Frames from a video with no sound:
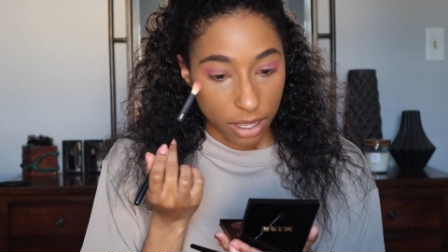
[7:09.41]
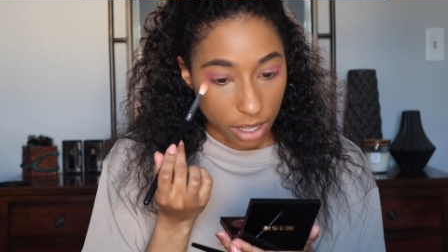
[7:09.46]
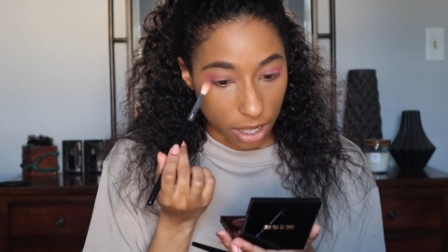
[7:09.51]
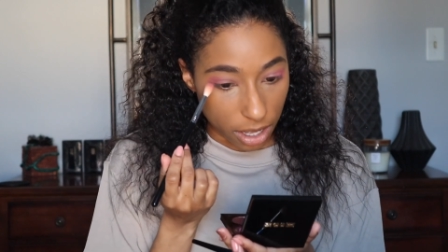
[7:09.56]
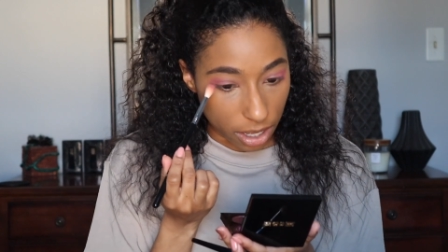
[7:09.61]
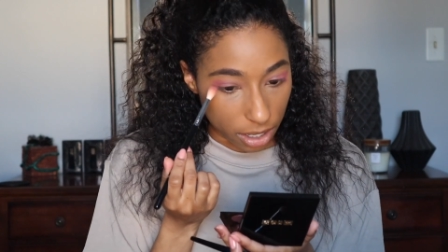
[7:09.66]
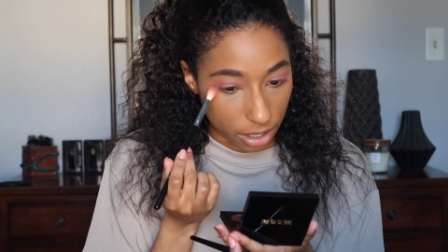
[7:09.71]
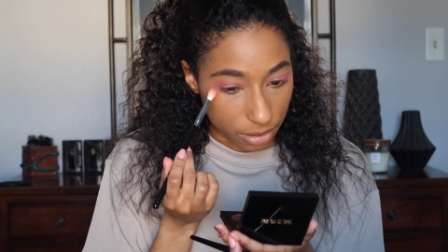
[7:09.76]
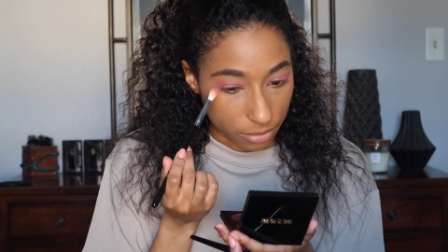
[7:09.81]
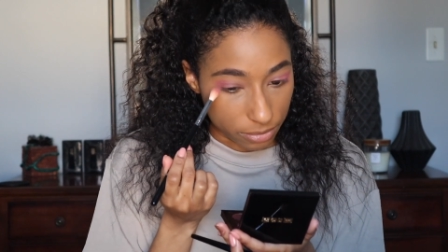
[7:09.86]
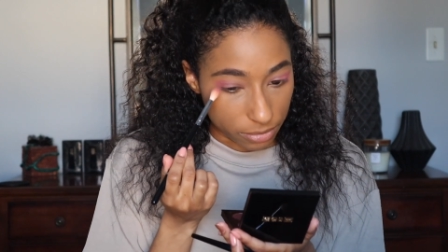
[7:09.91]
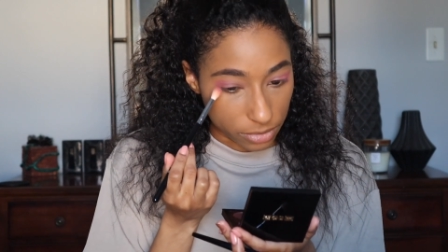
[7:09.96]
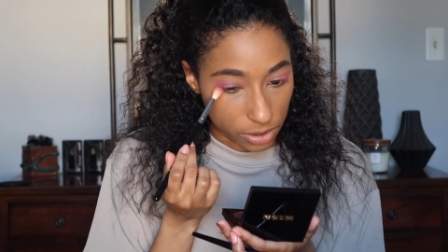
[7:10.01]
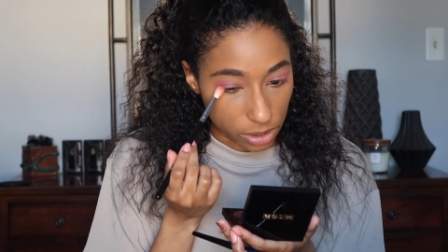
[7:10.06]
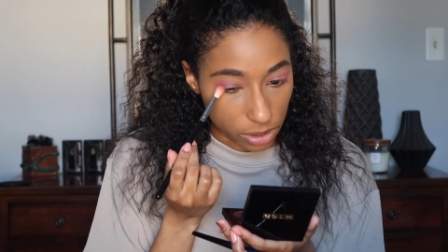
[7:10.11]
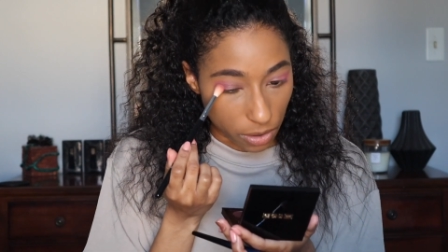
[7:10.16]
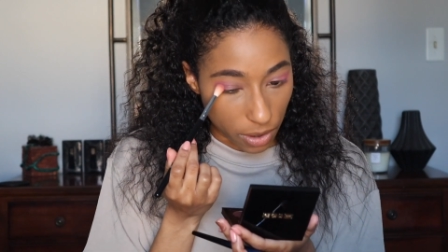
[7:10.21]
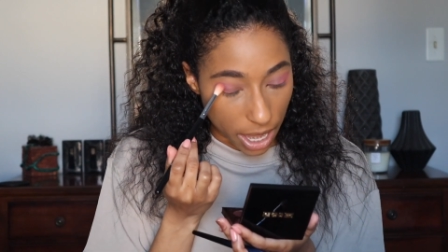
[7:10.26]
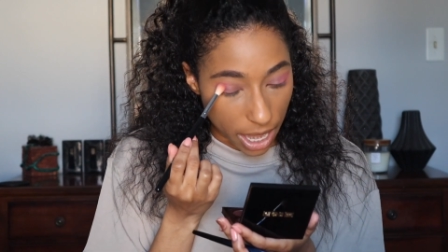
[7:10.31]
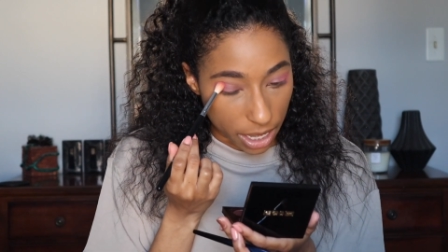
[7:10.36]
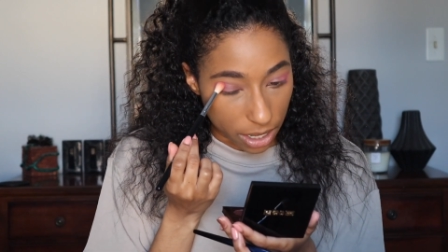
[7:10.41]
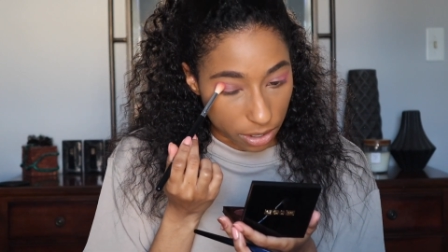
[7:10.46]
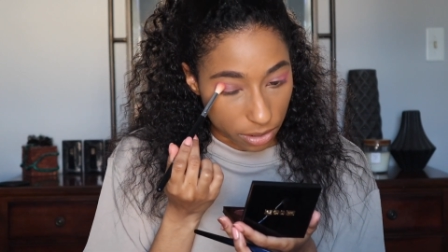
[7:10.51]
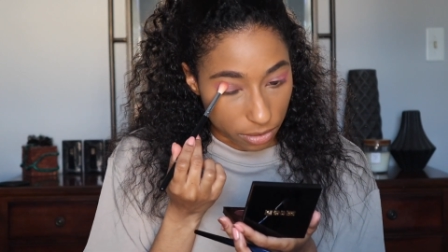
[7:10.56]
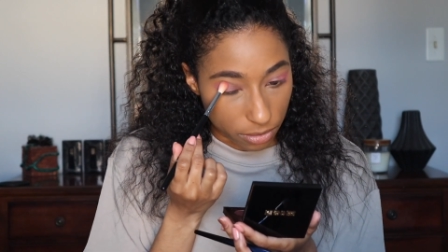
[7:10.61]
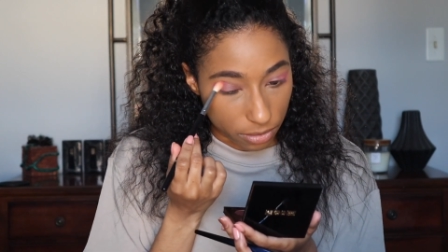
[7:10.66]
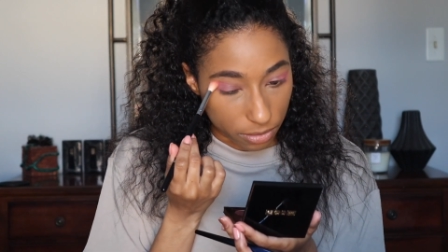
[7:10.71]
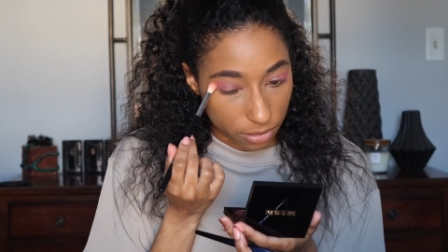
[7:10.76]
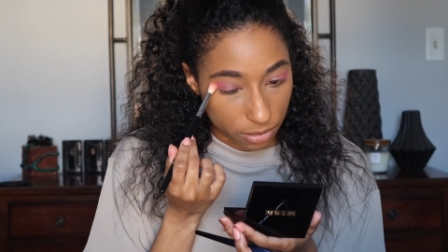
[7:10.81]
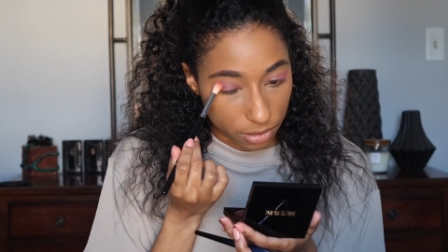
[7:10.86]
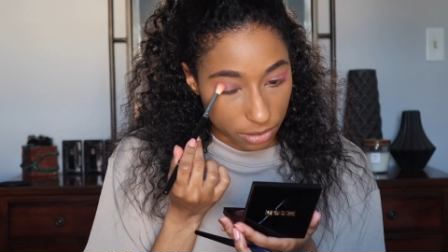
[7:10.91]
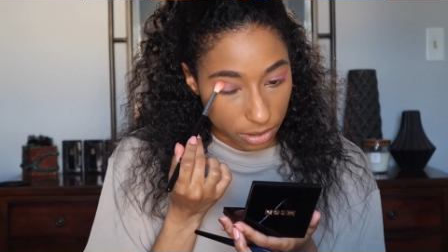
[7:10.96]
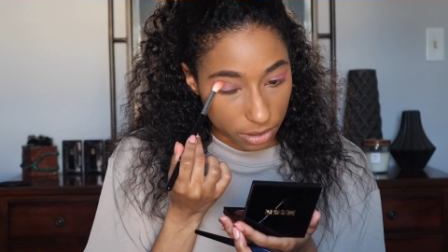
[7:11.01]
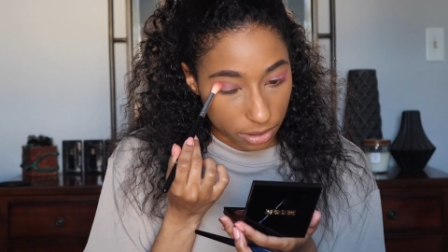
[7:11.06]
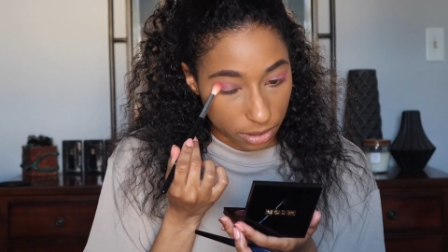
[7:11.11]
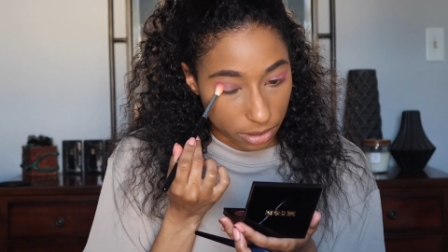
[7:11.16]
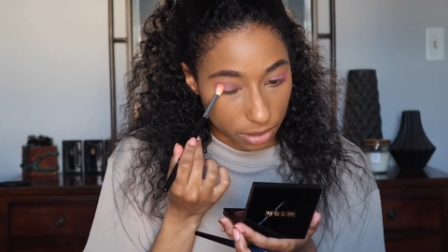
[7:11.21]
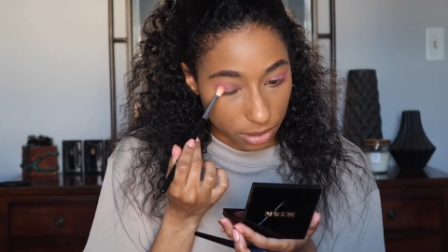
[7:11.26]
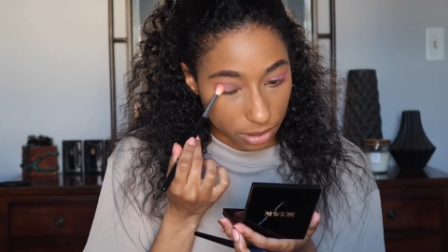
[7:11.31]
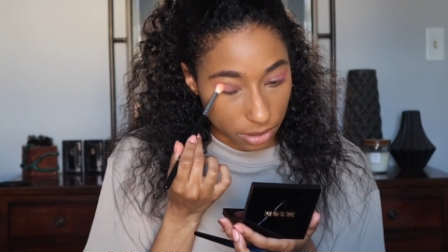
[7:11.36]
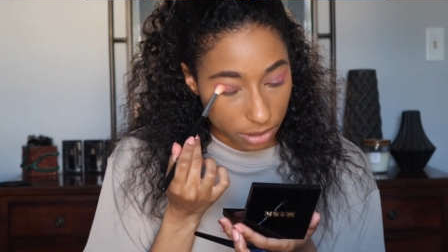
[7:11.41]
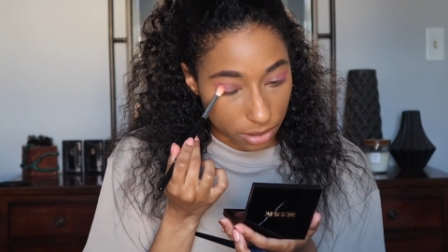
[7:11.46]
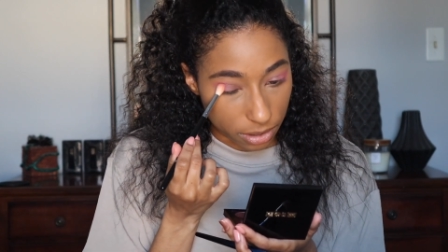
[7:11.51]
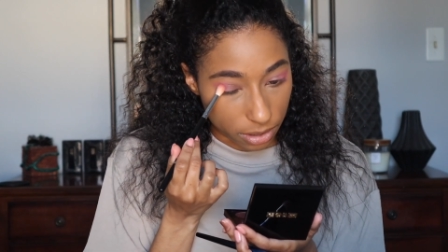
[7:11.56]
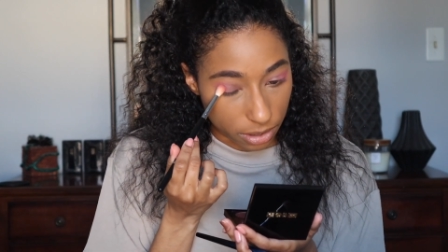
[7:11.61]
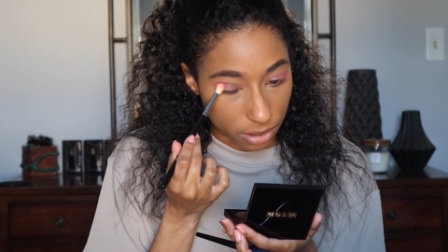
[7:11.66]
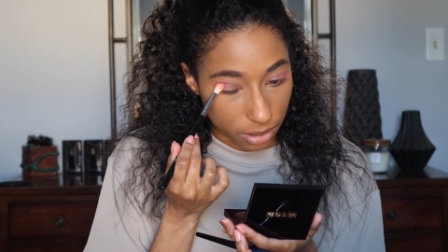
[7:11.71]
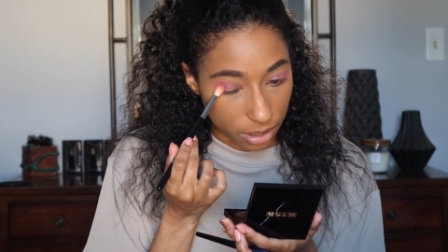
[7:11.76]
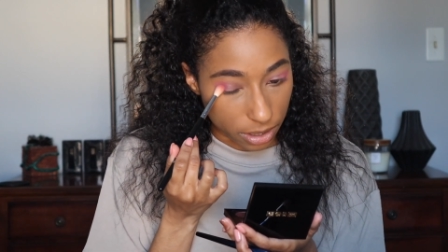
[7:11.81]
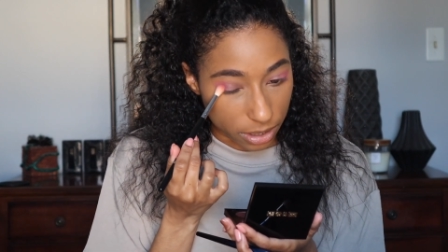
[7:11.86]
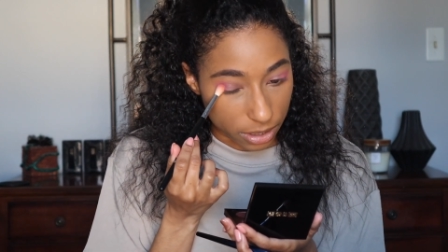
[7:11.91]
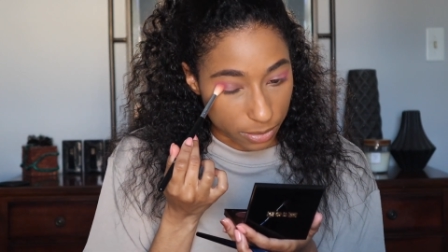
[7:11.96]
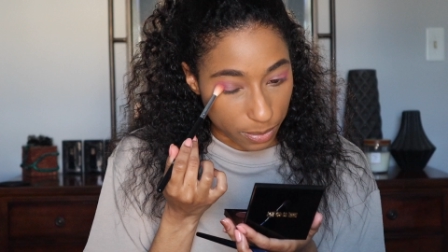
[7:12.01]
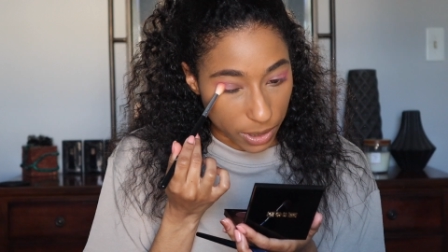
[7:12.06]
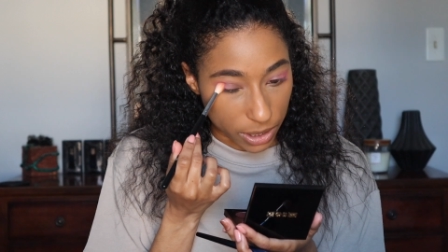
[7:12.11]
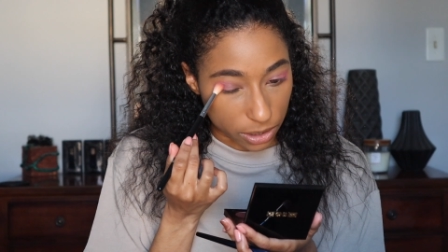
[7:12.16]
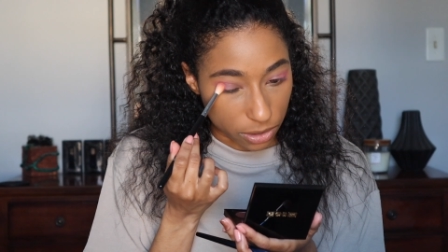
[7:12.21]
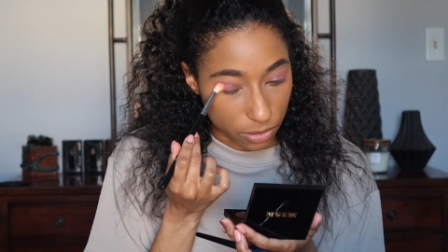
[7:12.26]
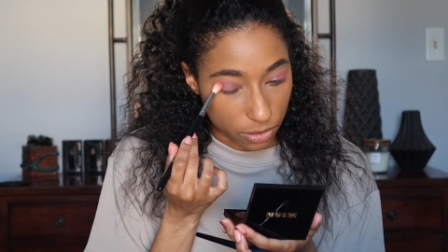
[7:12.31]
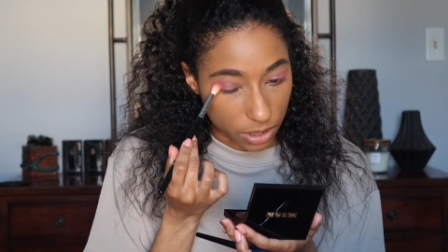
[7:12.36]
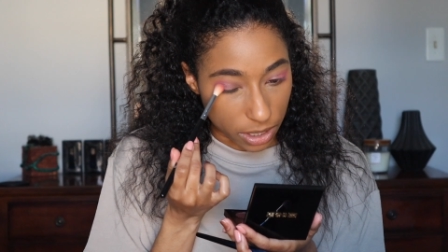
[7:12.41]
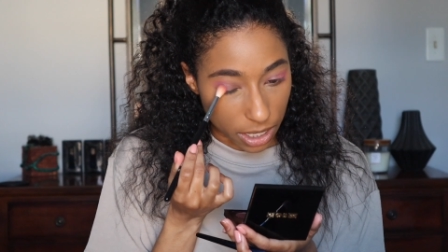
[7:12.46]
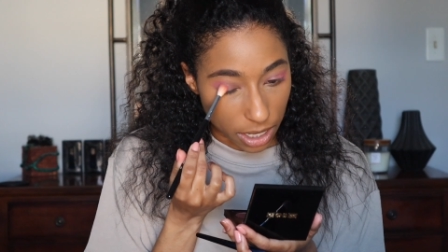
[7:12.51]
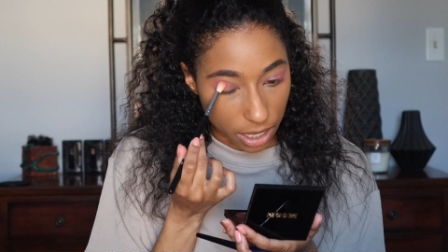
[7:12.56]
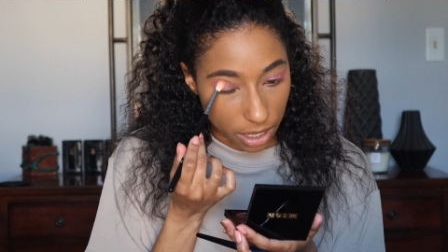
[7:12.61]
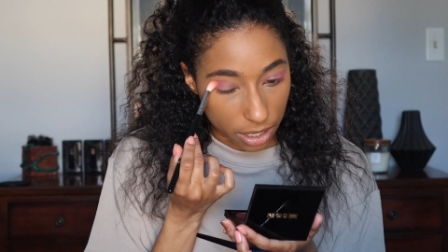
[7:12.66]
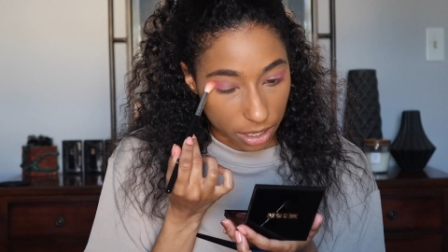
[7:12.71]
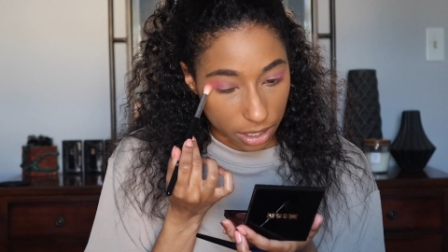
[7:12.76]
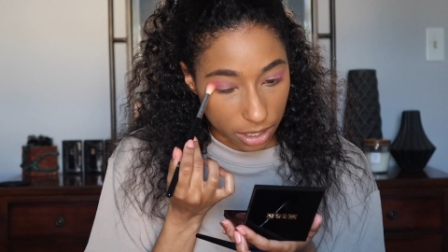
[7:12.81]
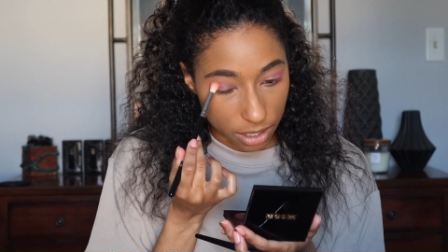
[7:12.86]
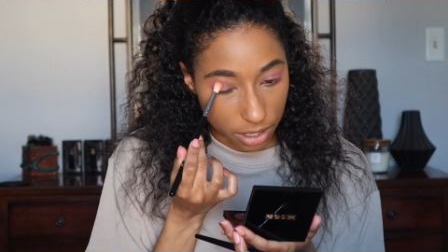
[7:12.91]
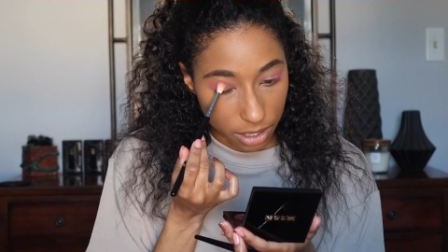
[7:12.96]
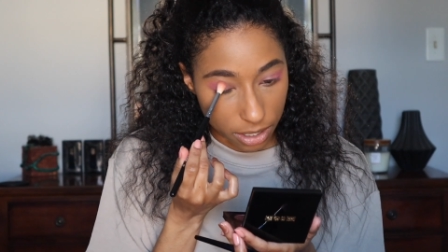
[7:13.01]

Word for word: Um, so I don't expect you to get